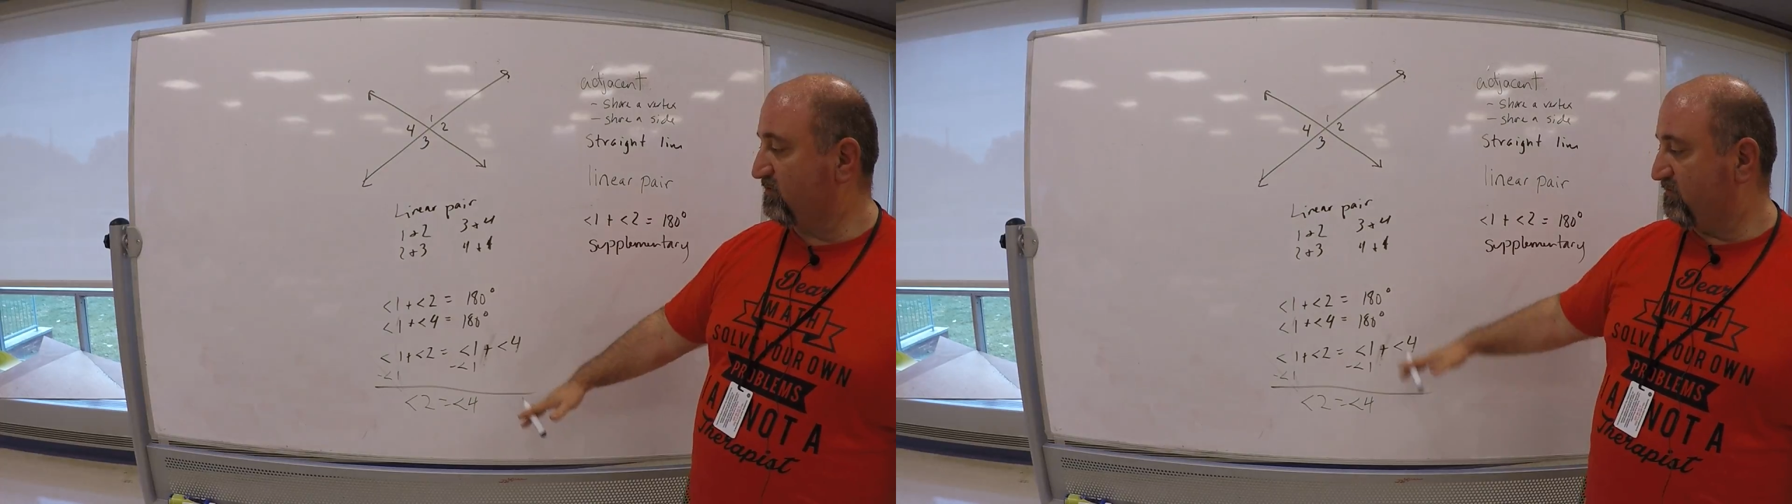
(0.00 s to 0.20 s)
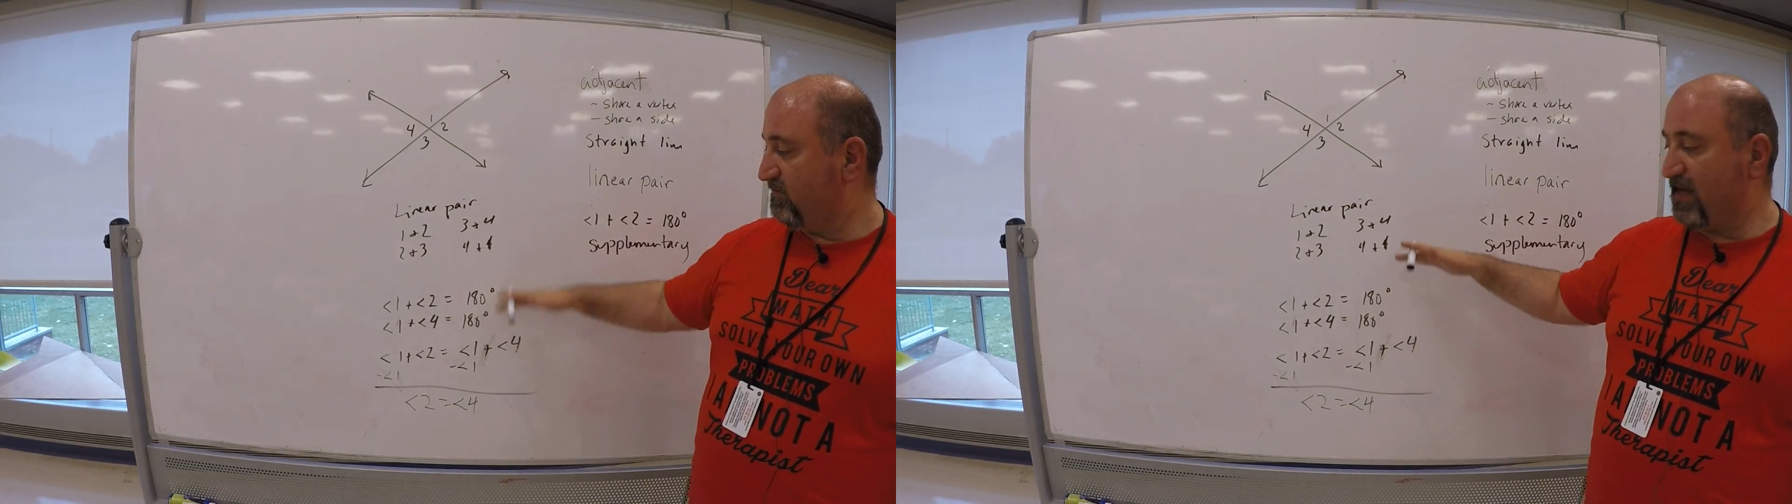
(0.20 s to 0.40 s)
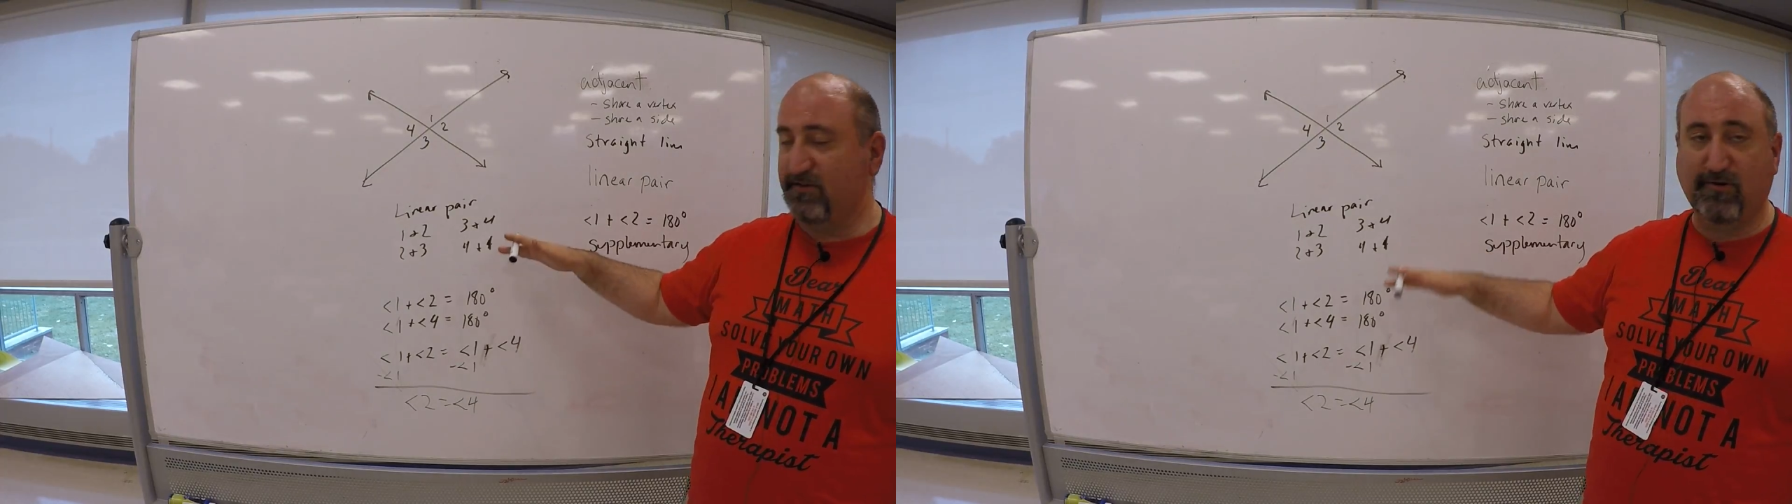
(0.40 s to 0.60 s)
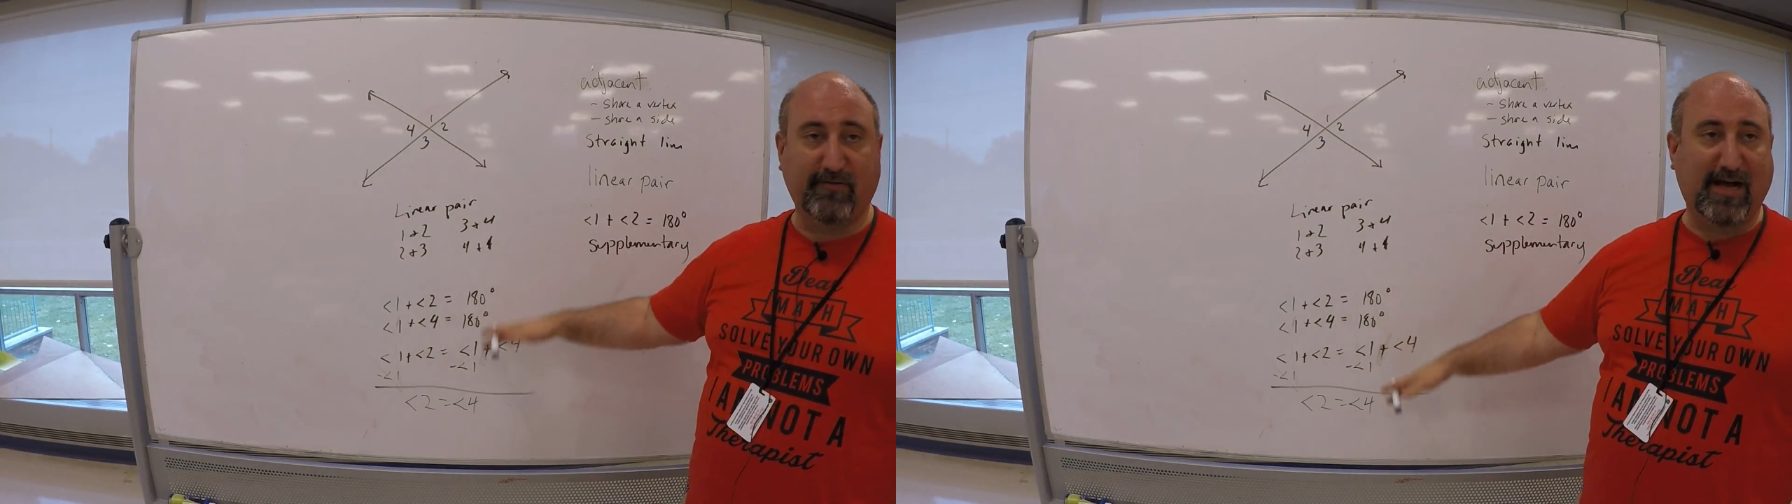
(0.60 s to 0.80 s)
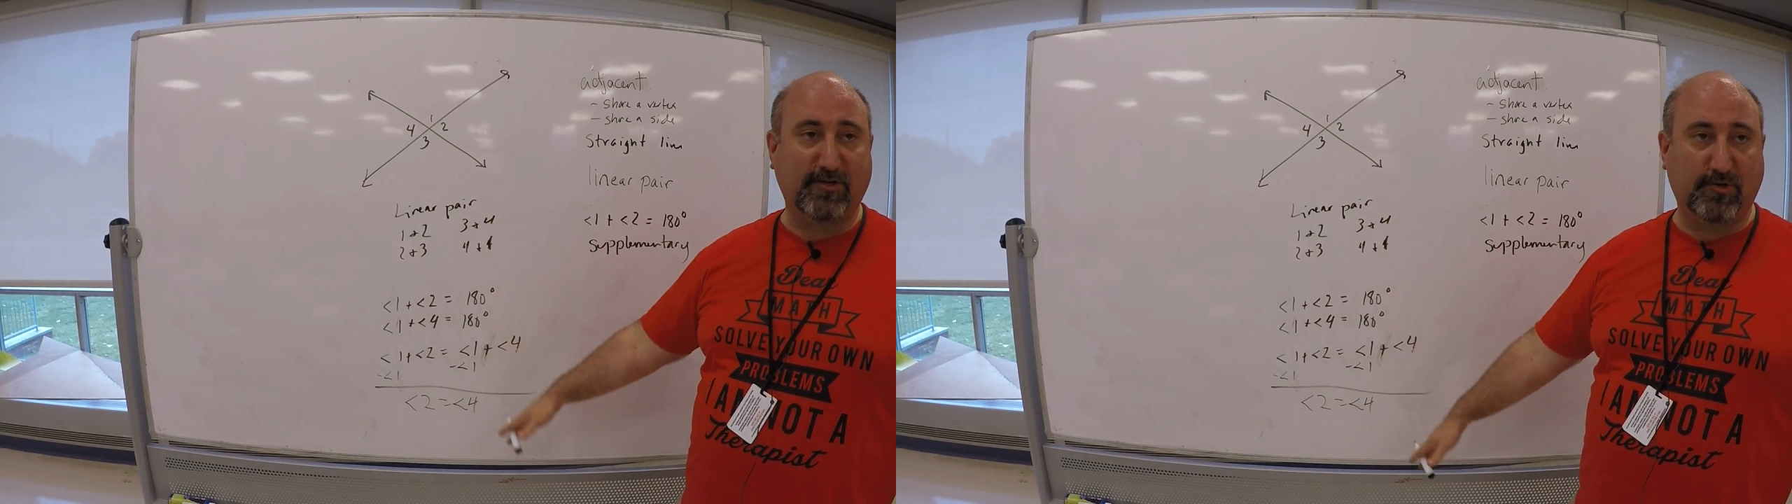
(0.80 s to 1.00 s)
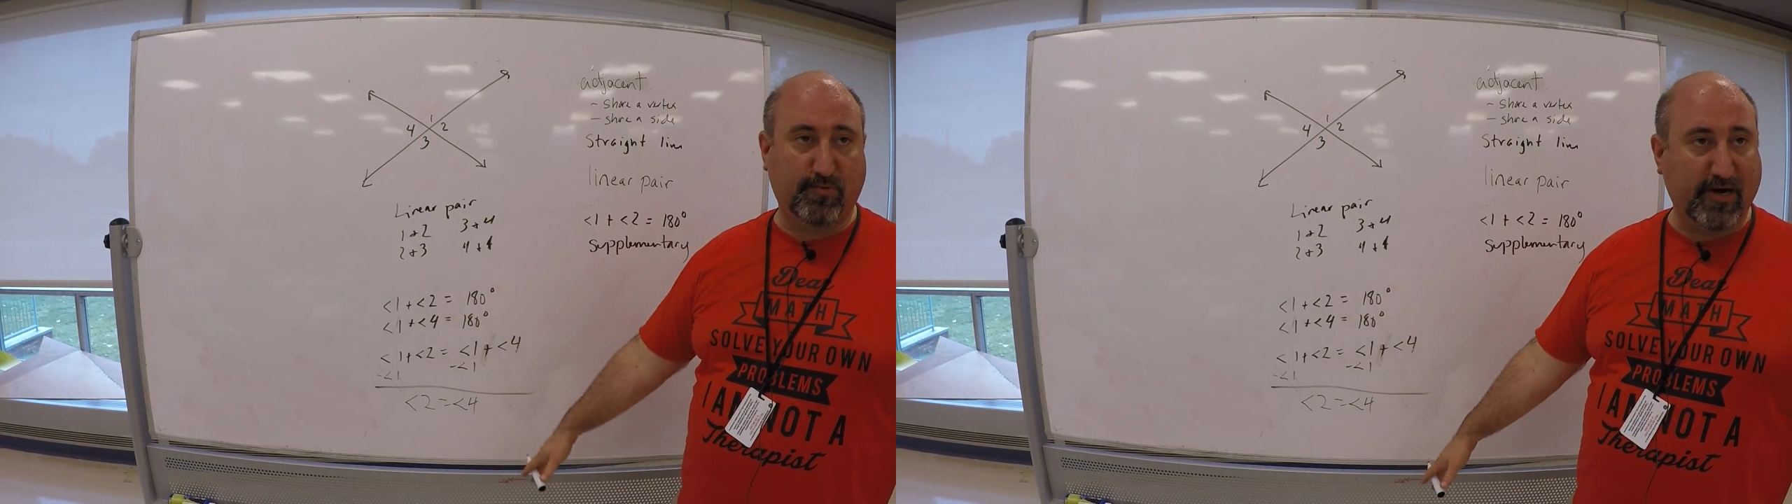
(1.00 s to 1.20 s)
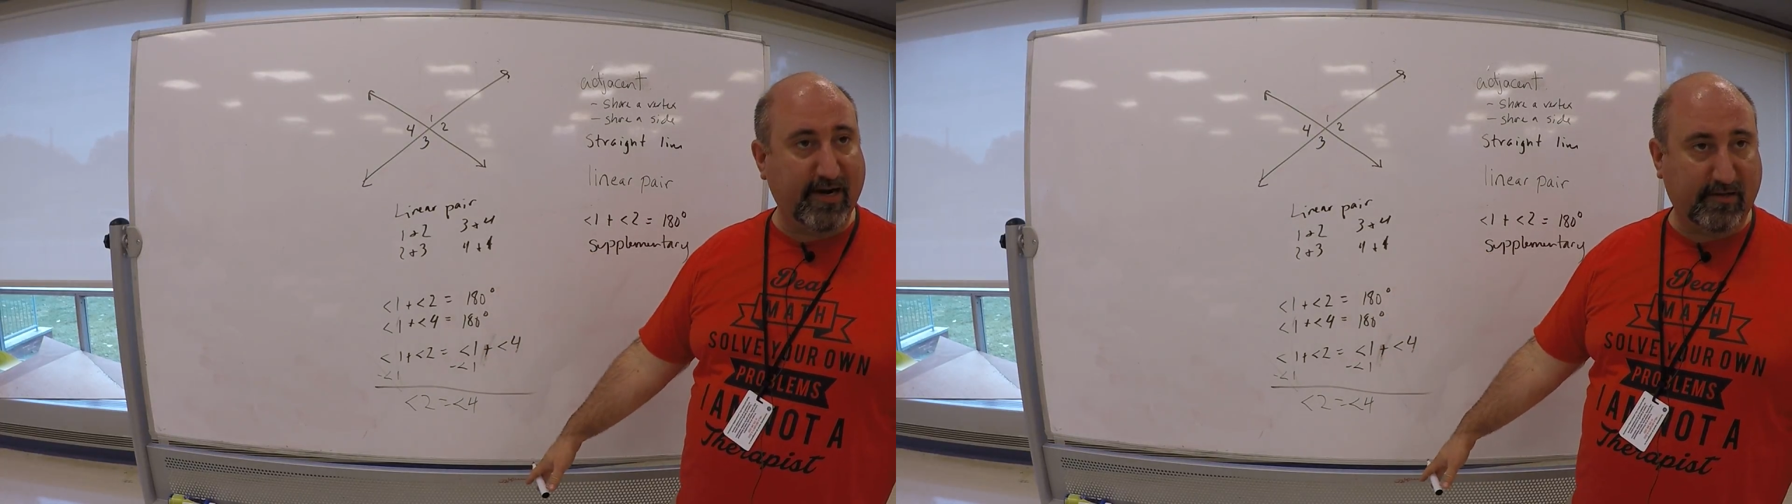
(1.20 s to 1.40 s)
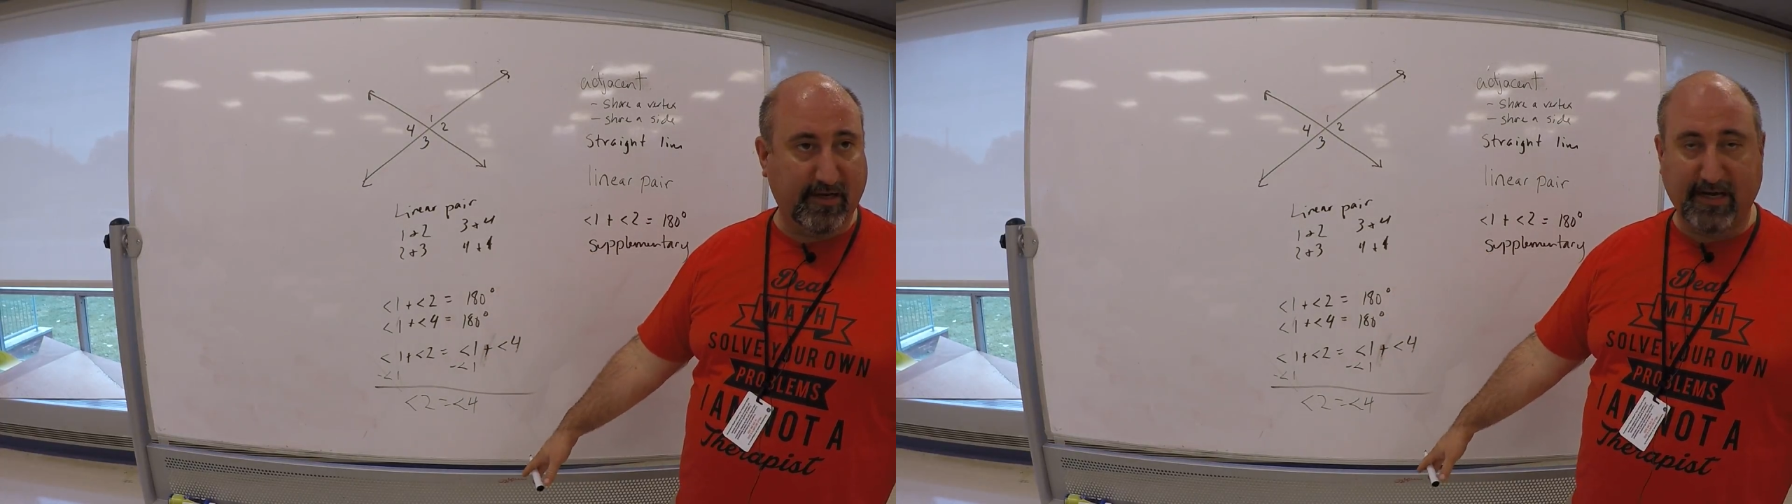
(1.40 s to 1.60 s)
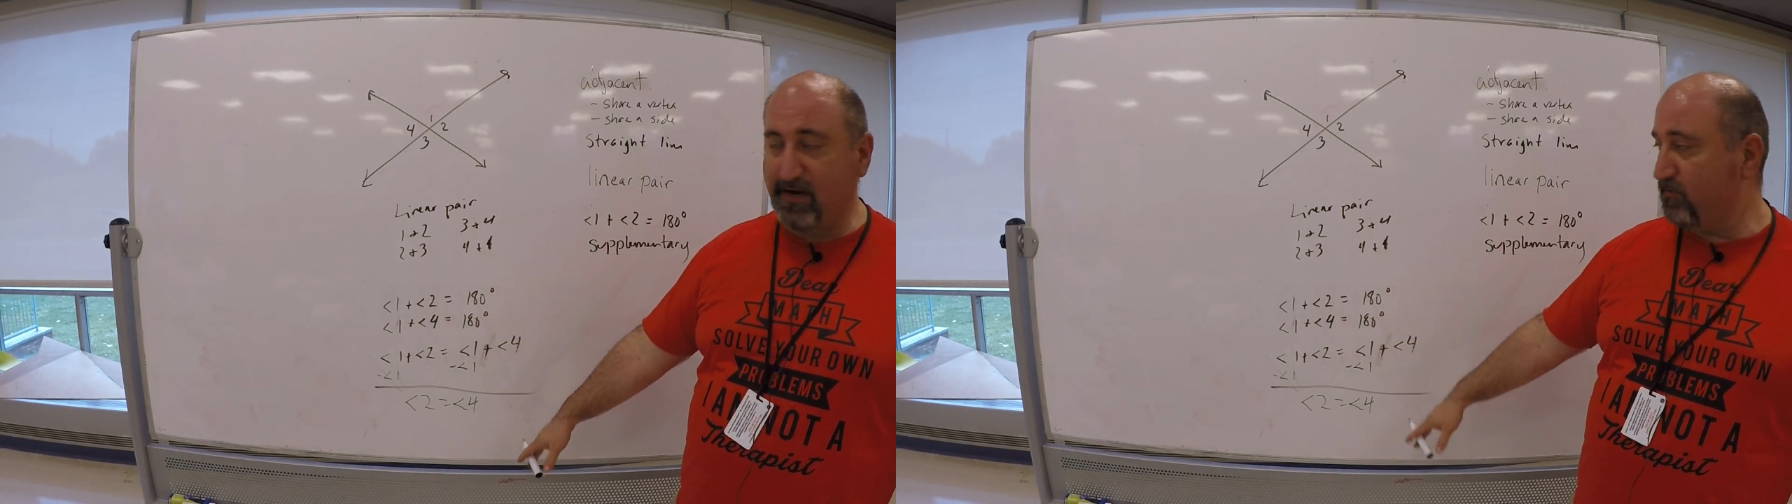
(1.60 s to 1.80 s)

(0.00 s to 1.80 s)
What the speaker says: of algebraically now,